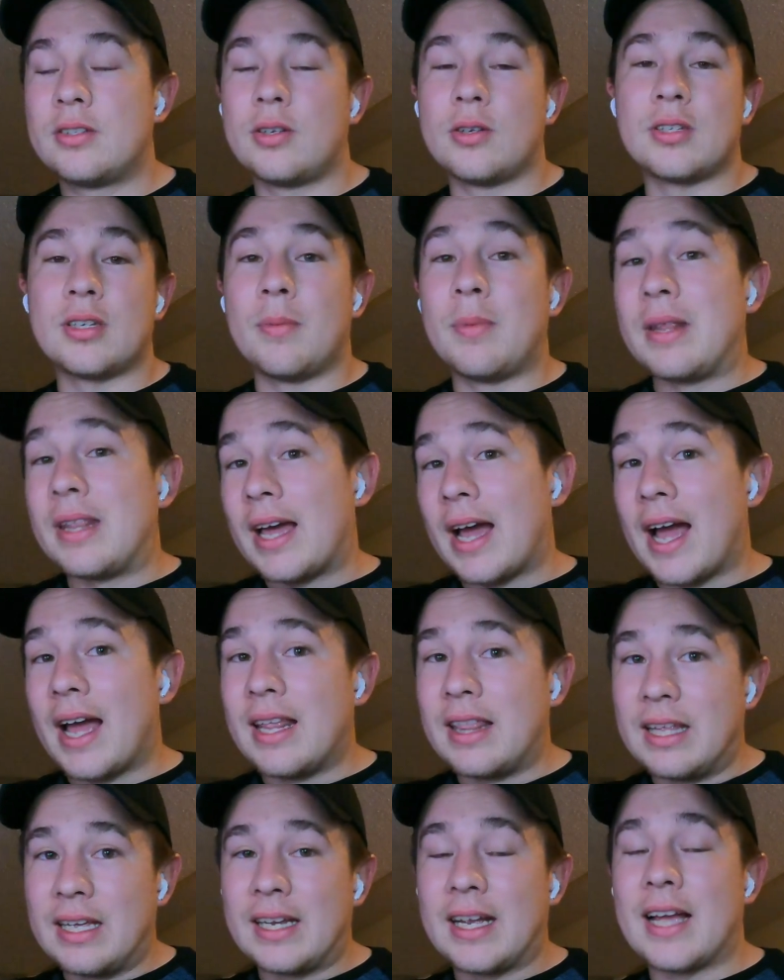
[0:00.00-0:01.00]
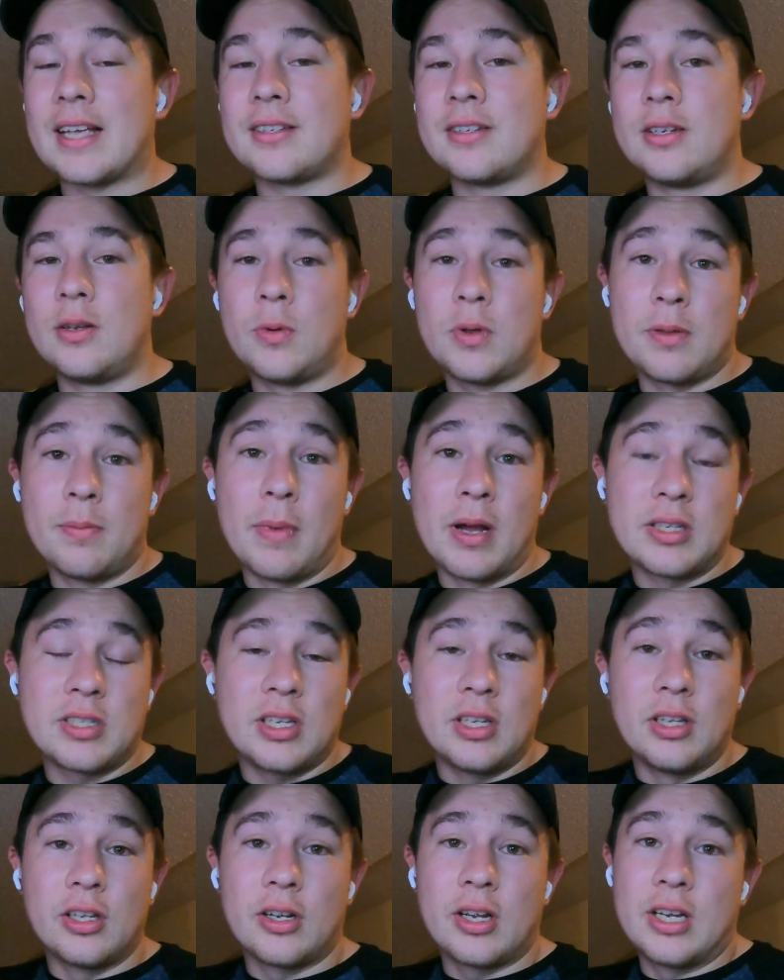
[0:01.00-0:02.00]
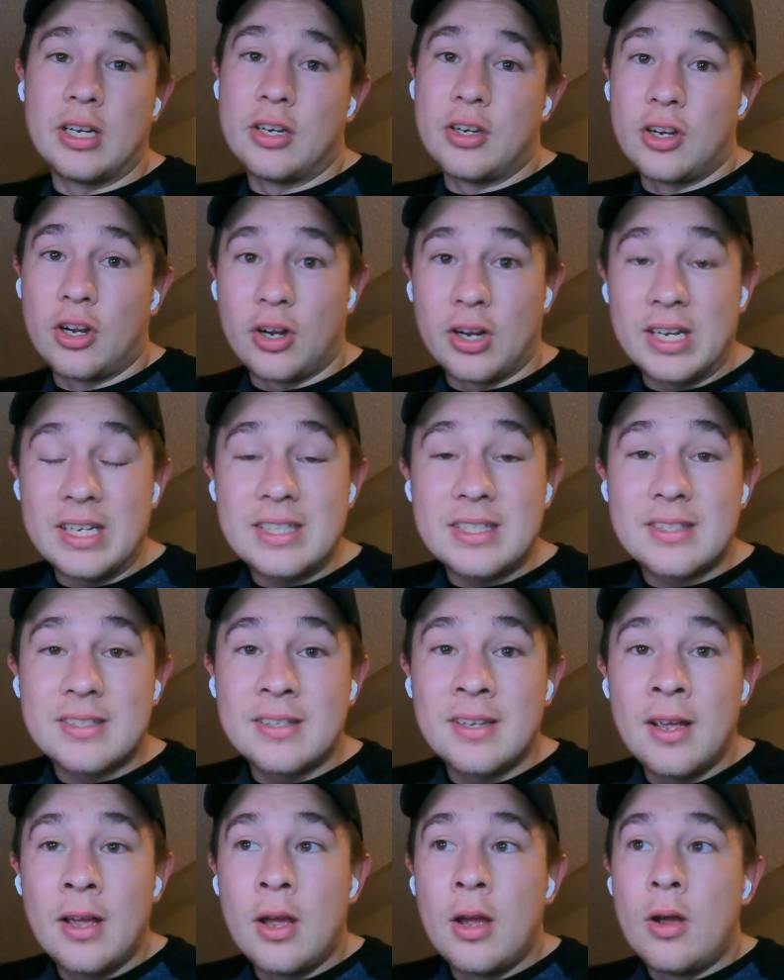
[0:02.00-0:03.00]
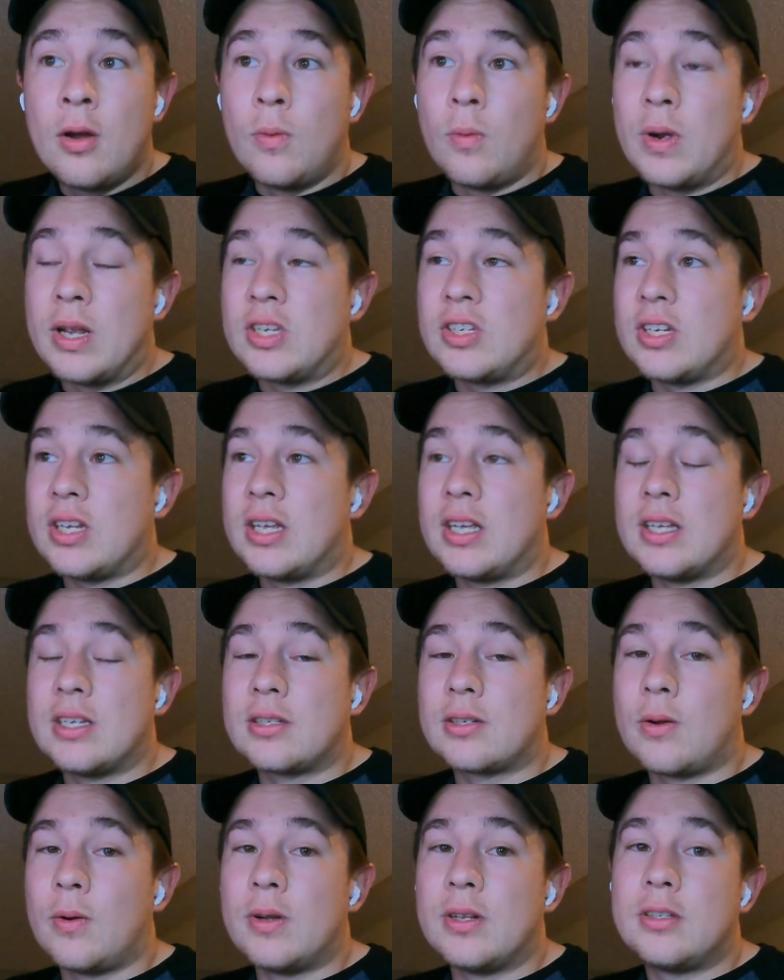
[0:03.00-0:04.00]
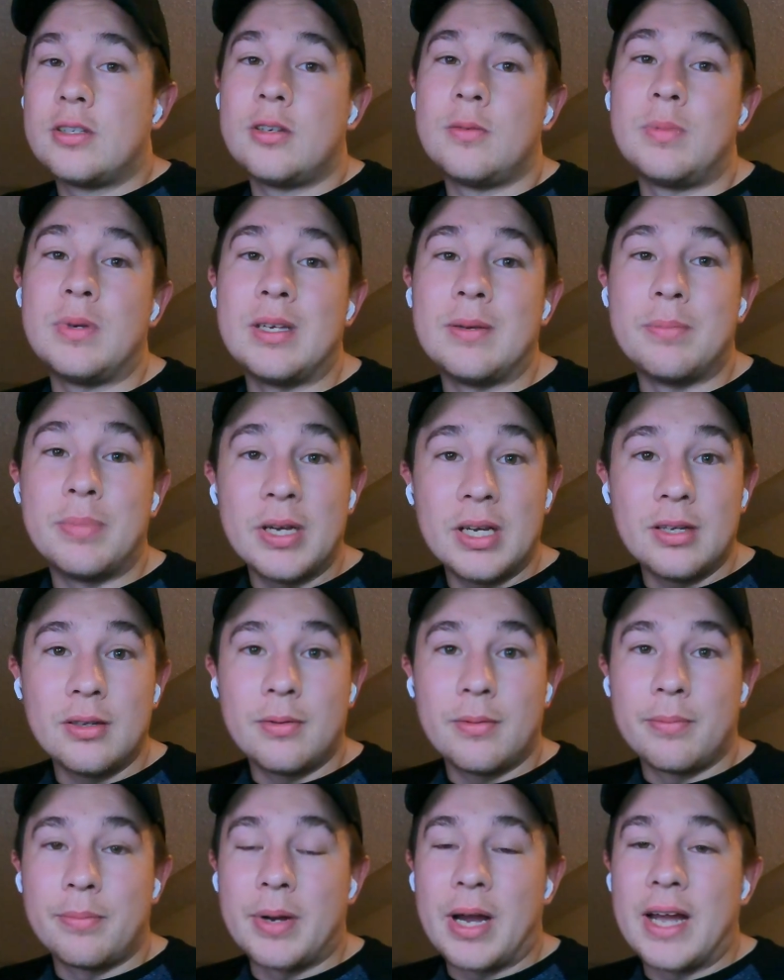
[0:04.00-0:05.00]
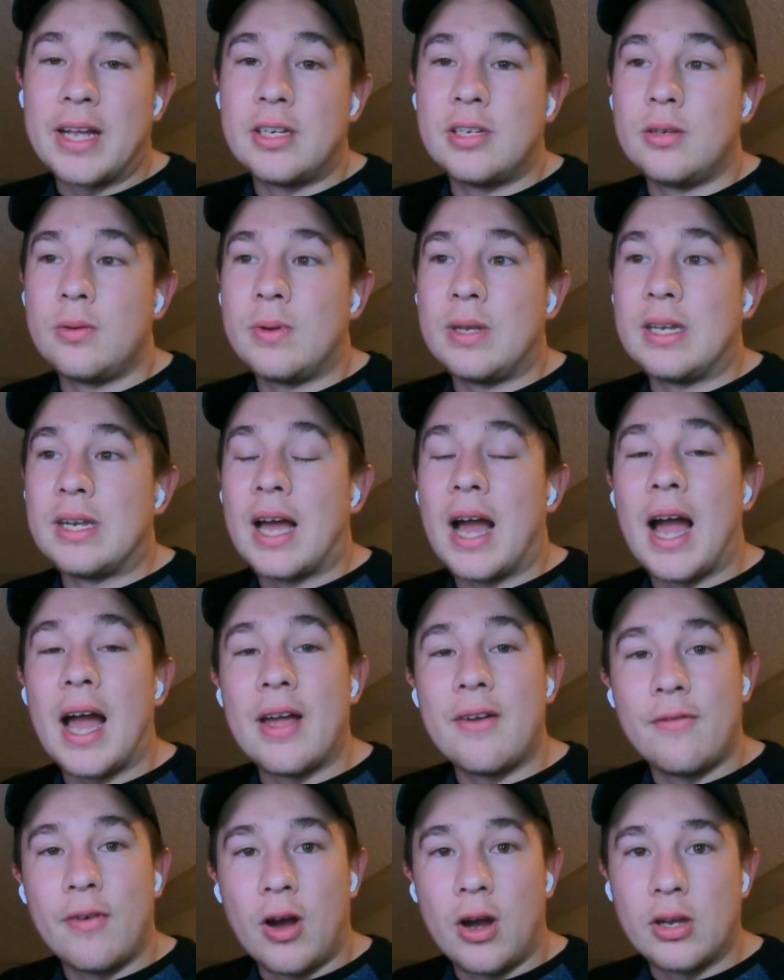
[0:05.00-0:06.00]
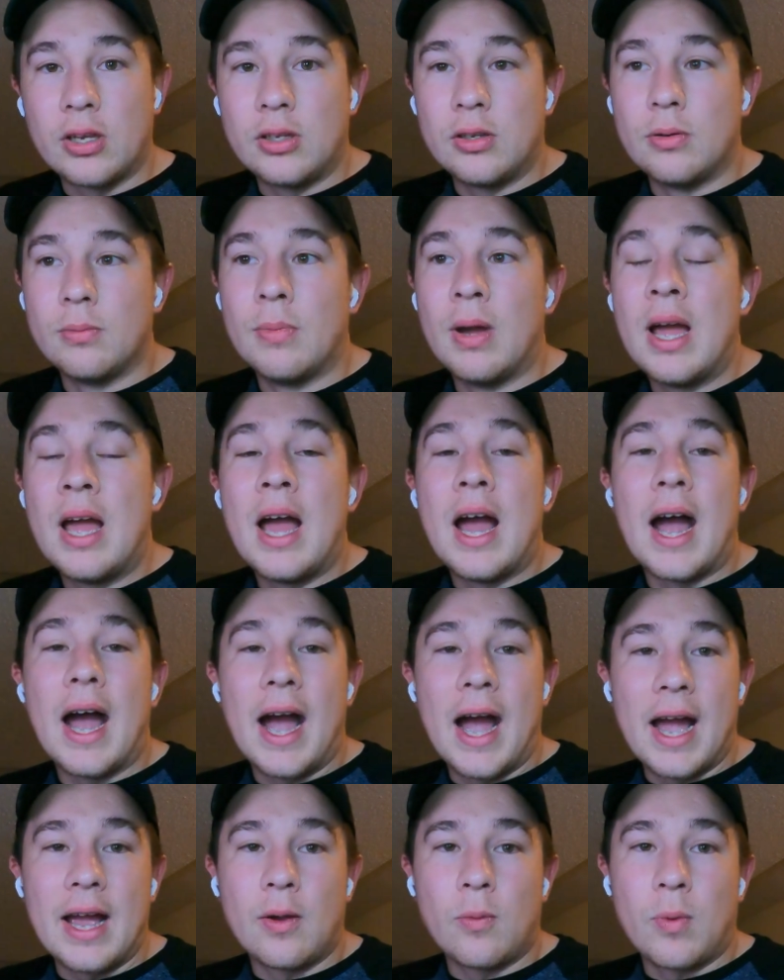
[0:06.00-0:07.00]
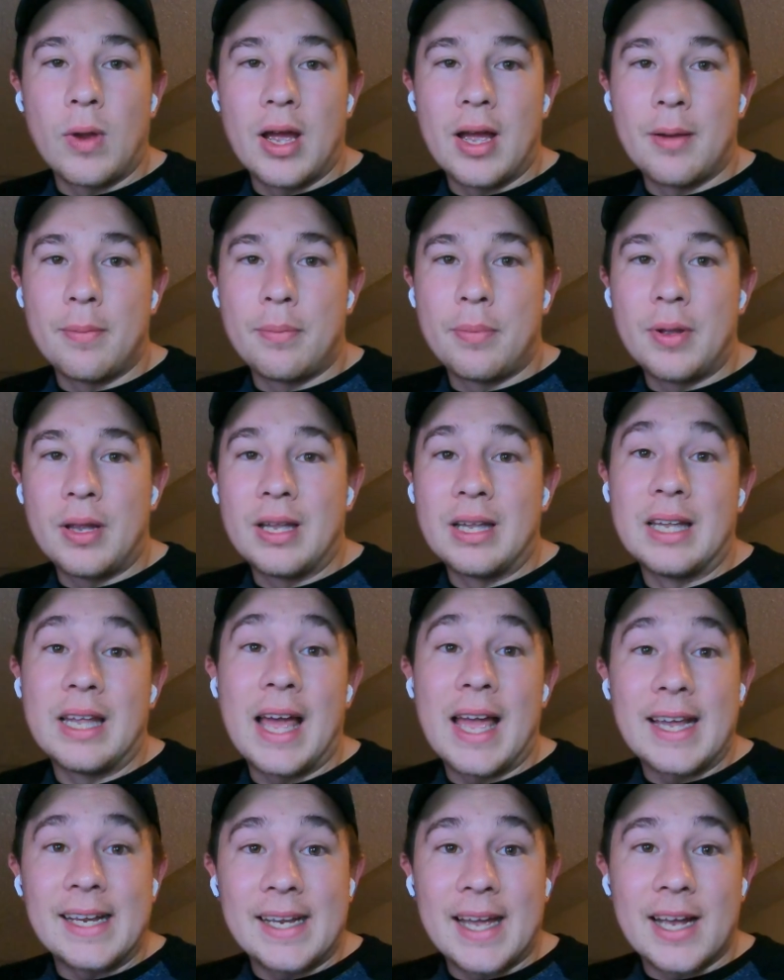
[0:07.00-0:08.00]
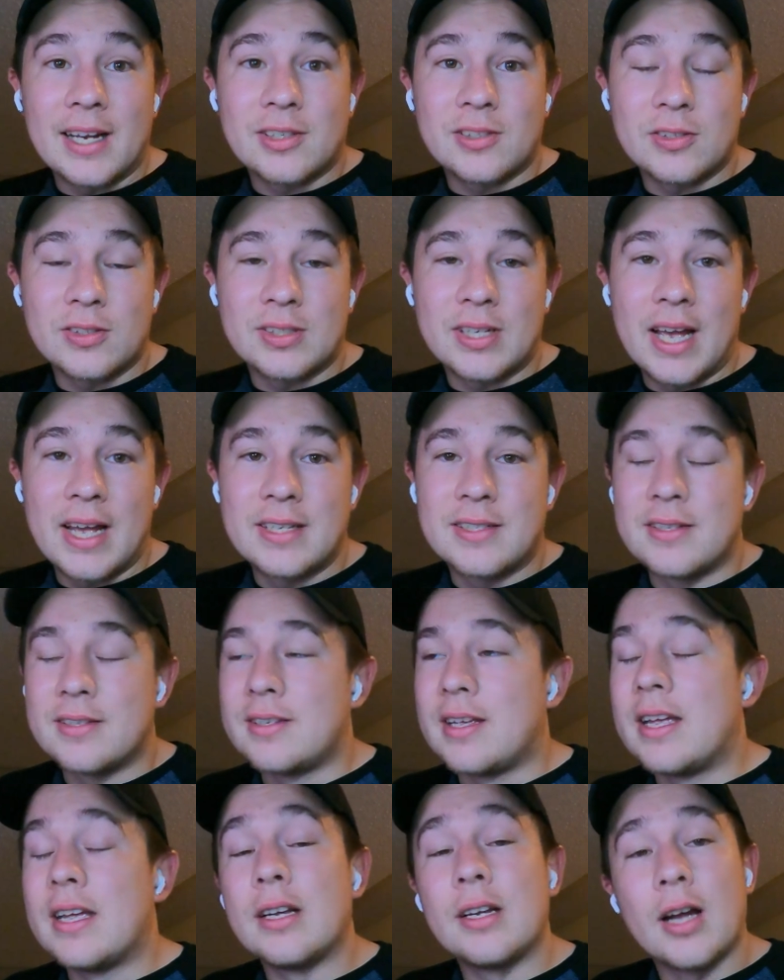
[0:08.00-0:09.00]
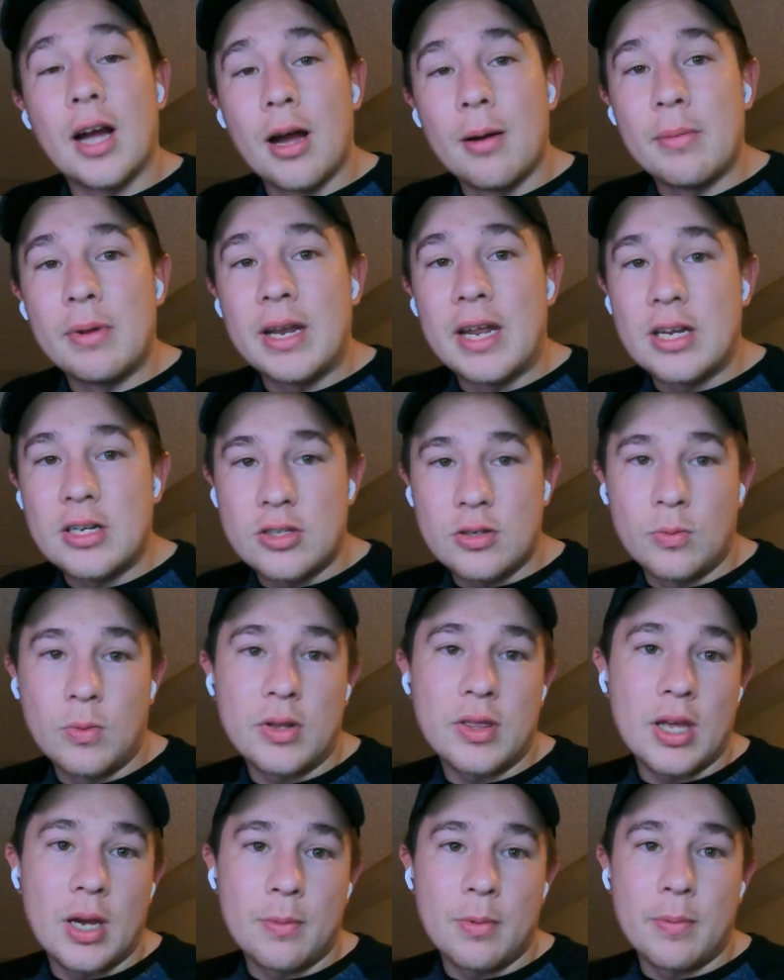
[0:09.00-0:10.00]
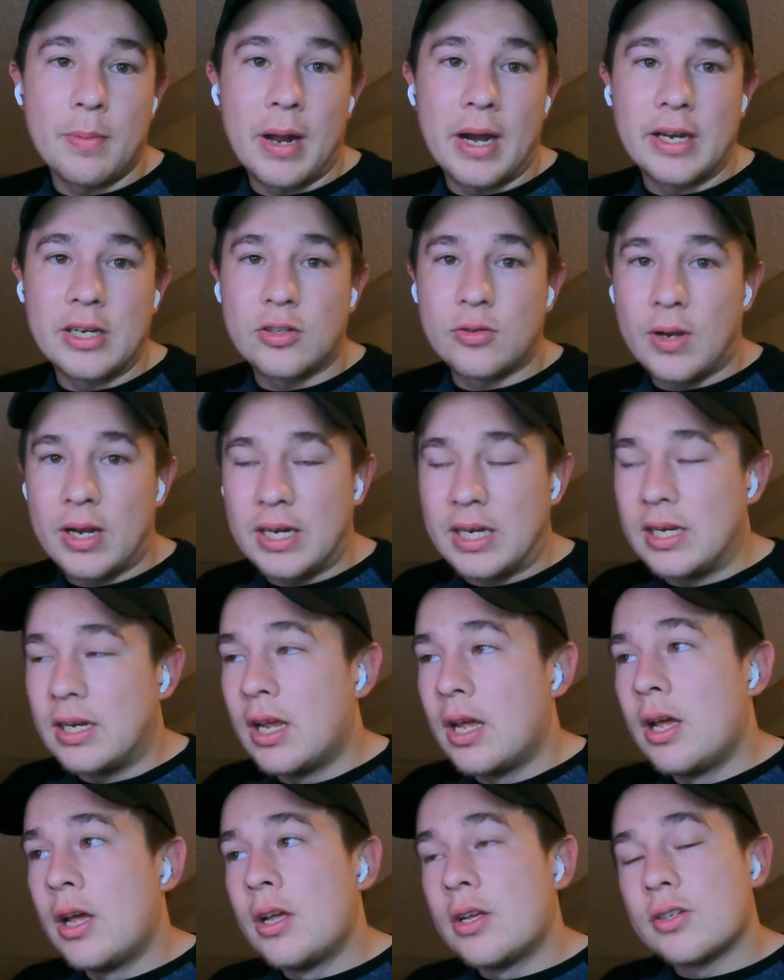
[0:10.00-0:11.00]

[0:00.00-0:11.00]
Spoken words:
So some of that I think has to do with muscular endurance, which is going to be built by doing high volume, high rep leg exercises in combination with upper body training.